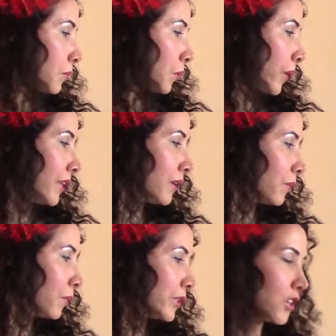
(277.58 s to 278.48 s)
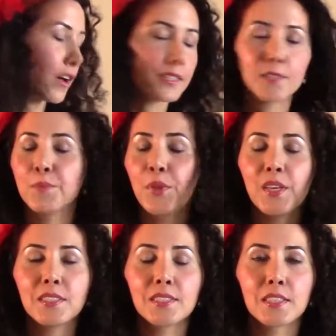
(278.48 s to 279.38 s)
way that we talk to
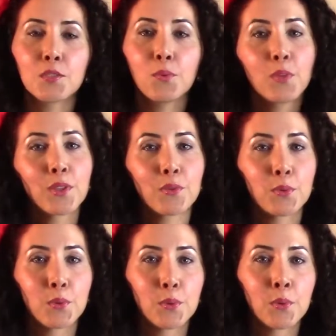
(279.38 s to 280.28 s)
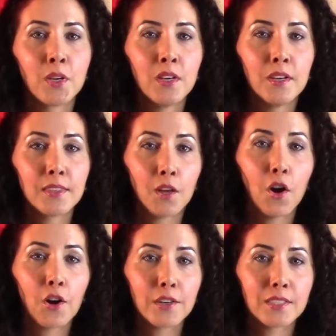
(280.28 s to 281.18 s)
plants is really through the
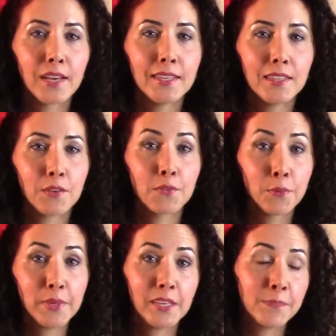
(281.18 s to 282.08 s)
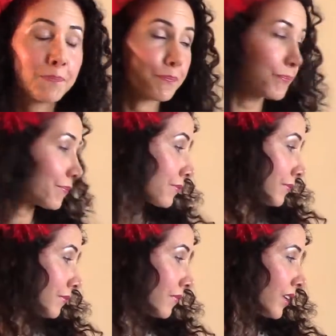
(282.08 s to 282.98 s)
heart. I think for me
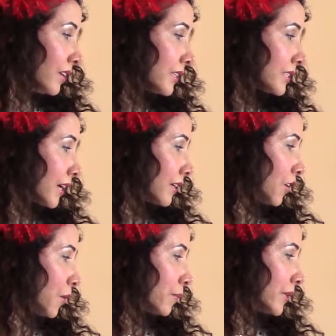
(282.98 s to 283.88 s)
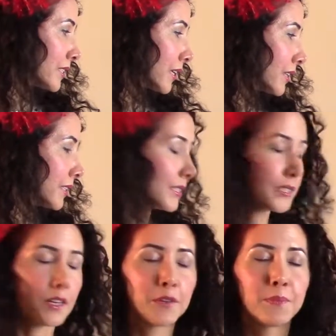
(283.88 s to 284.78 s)
is that it's like this.
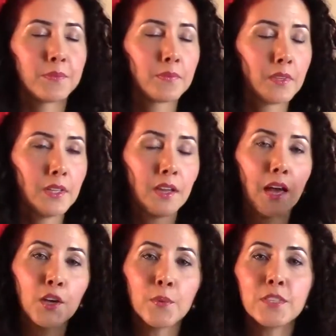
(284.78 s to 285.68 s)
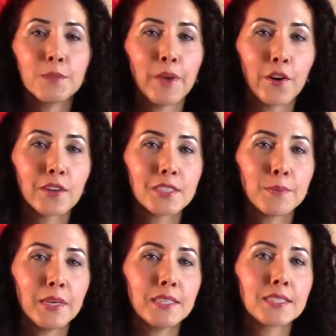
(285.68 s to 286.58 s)
I go into my heart
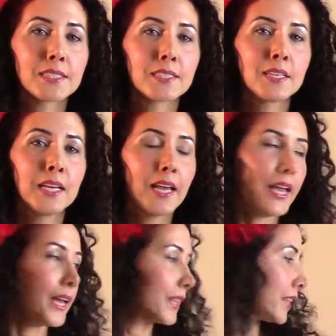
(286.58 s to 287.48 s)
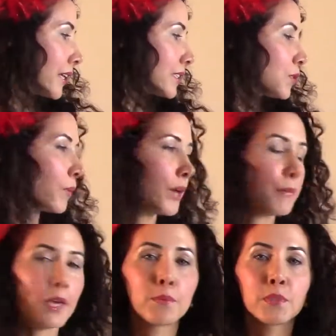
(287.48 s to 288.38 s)
space, and that's the way I'm
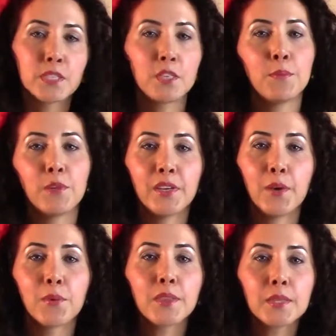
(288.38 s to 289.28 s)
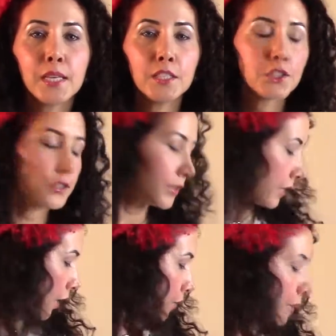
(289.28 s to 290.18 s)
able to communicate with nature and
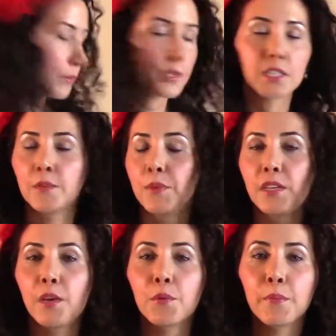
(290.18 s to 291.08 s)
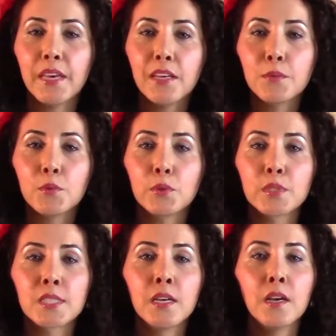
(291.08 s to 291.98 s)
how I'm able to communicate with my
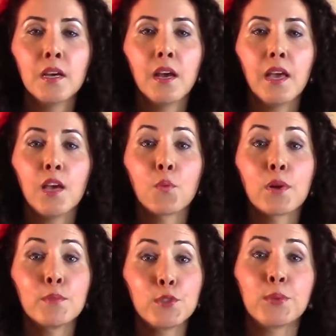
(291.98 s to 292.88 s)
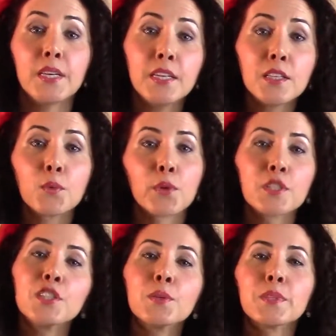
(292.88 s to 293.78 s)
animals. And when I'm doing healing work
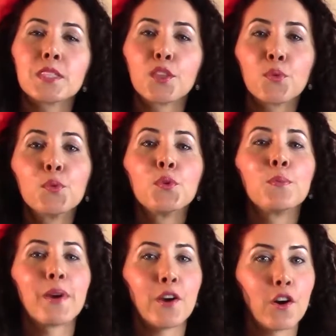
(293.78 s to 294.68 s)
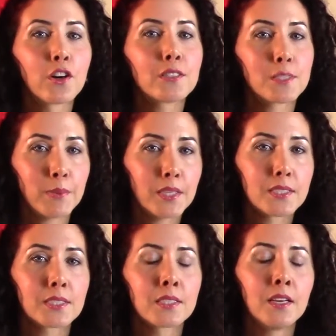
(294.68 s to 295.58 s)
too, it's through my heart
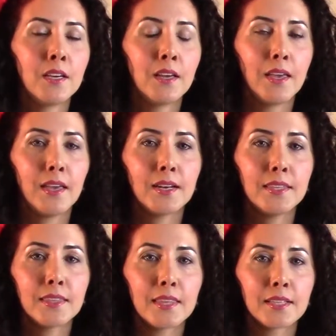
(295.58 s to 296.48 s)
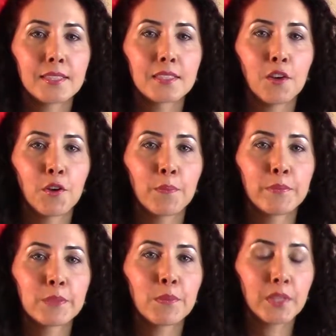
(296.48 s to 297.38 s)
space. And I think that's
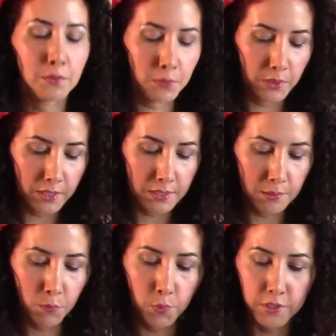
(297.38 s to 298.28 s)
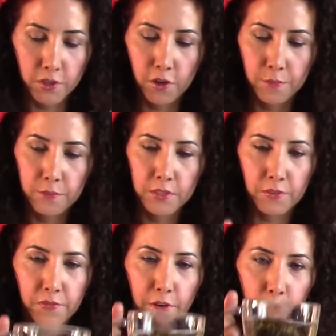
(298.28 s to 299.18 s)
something that really is important to fire